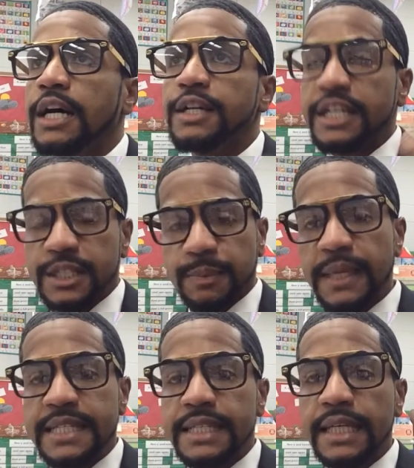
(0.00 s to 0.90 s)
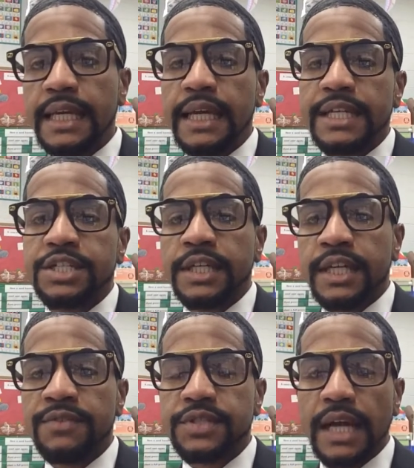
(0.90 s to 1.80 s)
explicitly is to
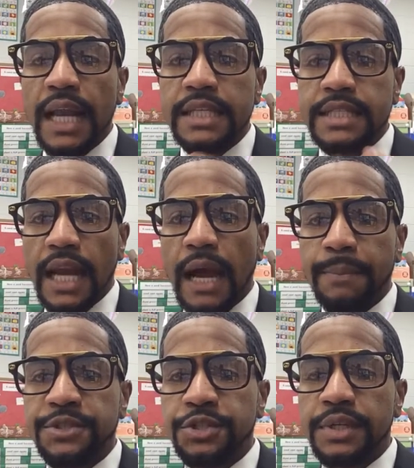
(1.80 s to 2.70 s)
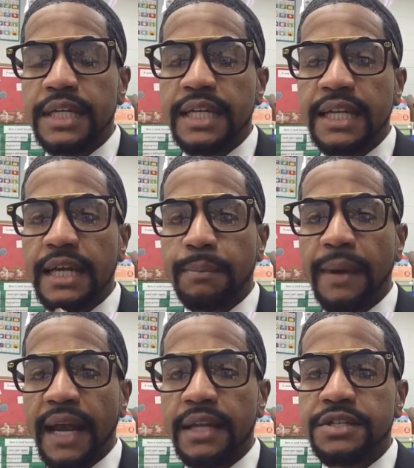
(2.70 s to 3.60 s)
give scholars an opportunity to get up
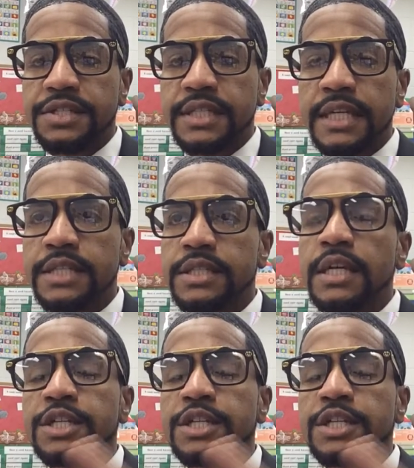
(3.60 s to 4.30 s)
out of their seats,